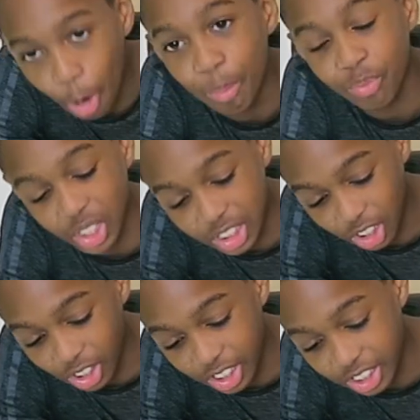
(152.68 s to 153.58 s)
up the
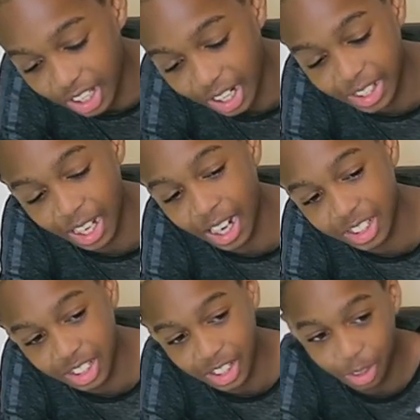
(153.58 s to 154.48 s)
Sonic Jet and it
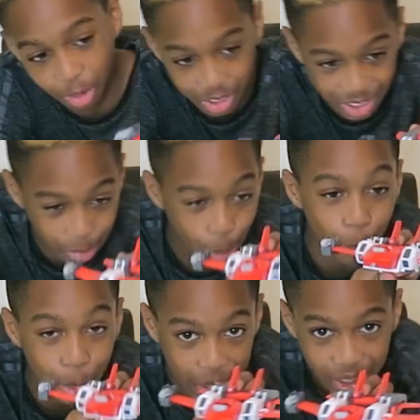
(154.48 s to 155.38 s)
actually looks
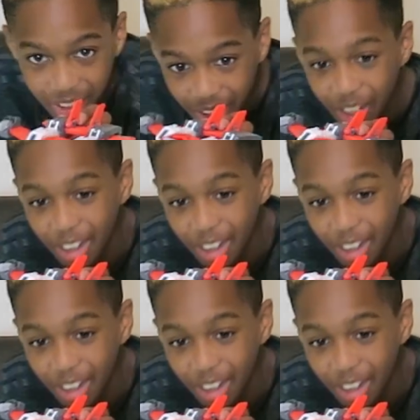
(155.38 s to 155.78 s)
beast.